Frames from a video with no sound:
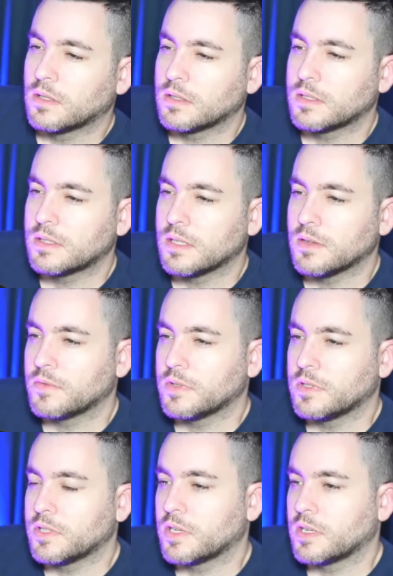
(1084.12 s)
see the Free
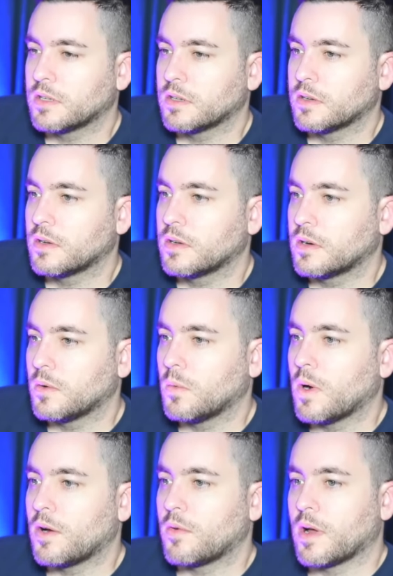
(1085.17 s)
jager,
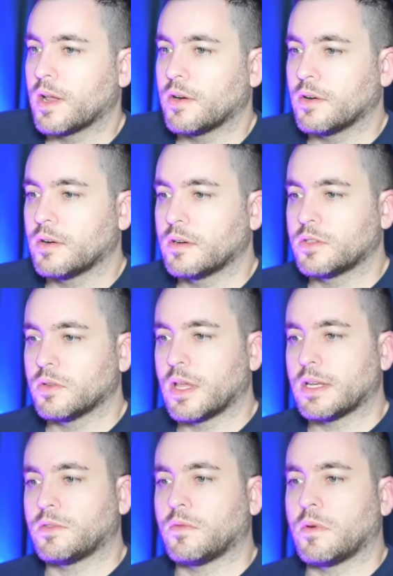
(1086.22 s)
White Rider. So
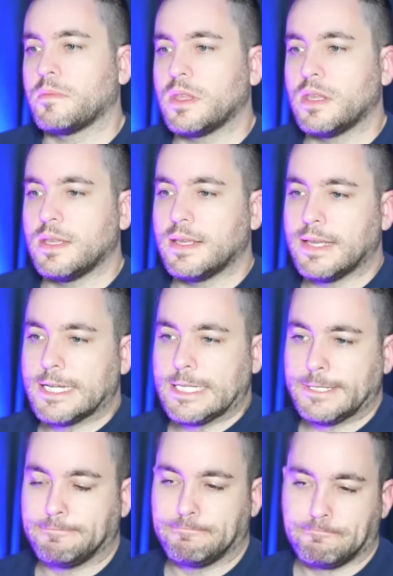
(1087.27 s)
that's from the
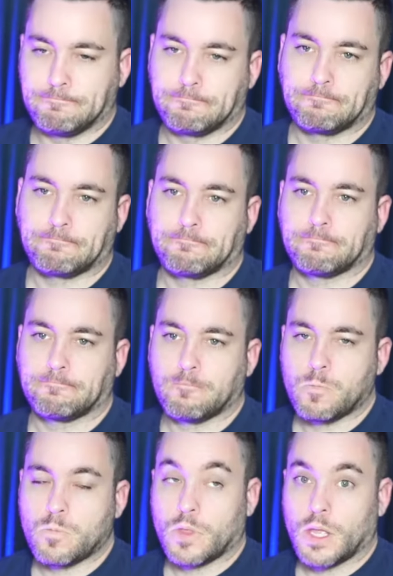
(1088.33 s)
um,
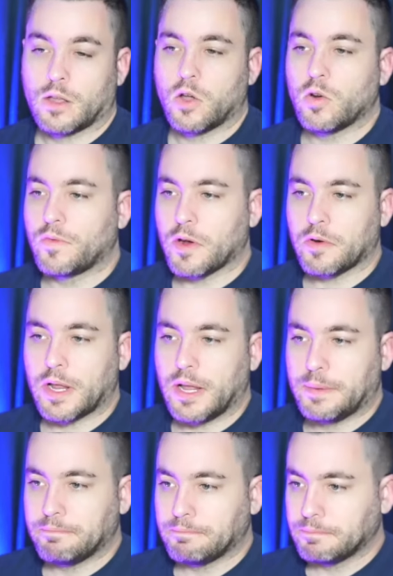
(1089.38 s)
Code Fairy
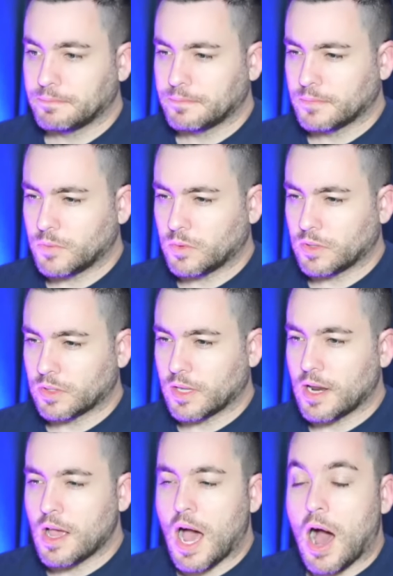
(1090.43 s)
game. Look at
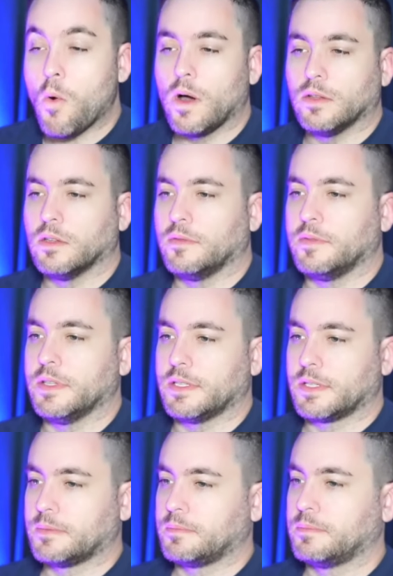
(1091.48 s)
that. Oh, I love
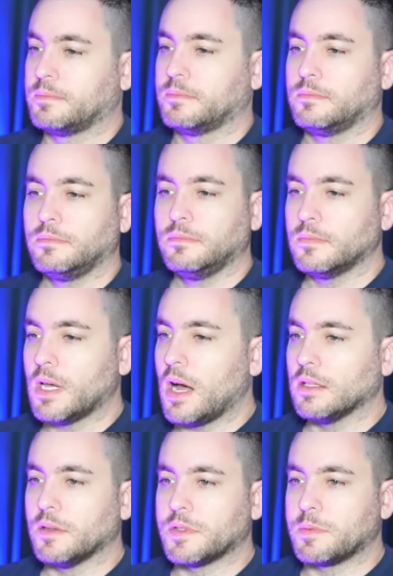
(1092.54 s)
this. I
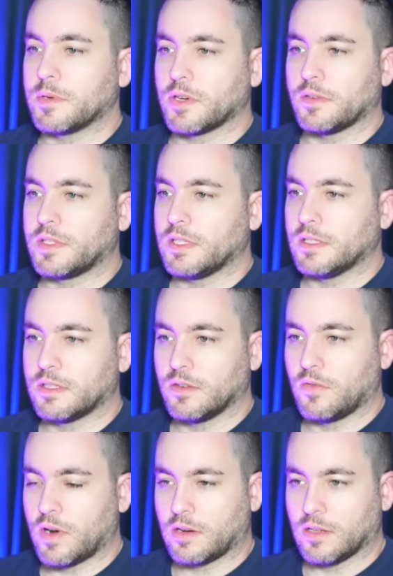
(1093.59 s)
love this picture. I've seen this
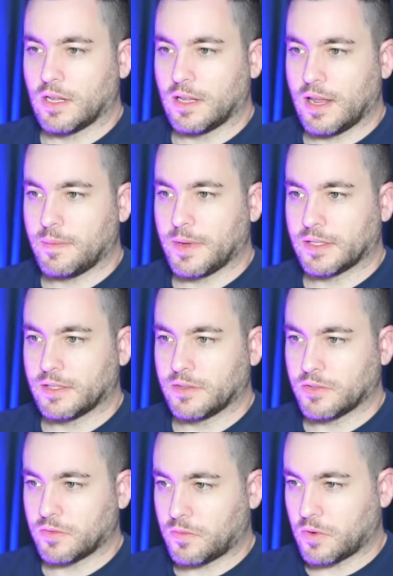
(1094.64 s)
around a lot. AMX
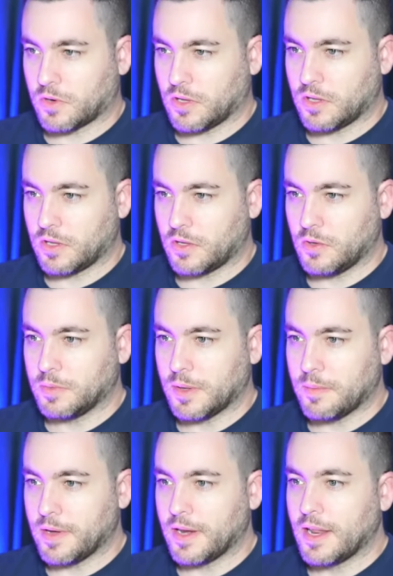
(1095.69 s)
004 uh, Qubeley,
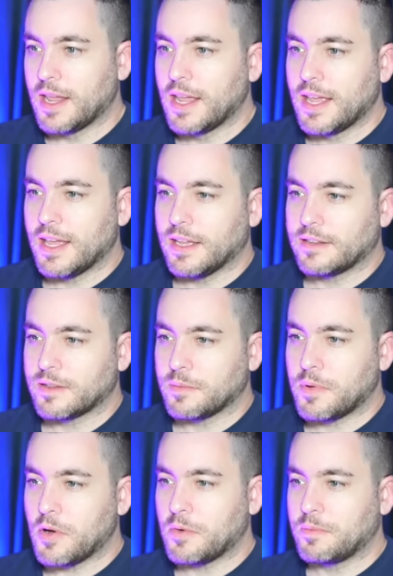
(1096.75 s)
but it's the
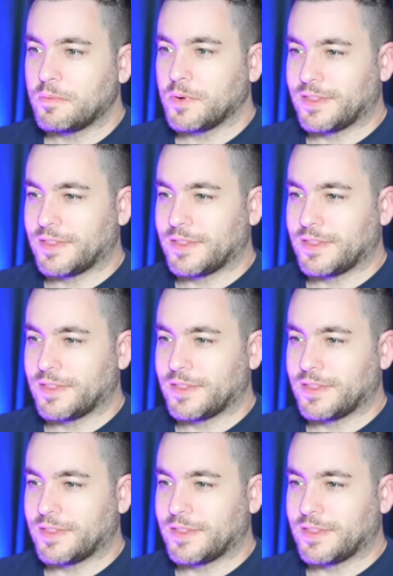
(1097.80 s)
Pope with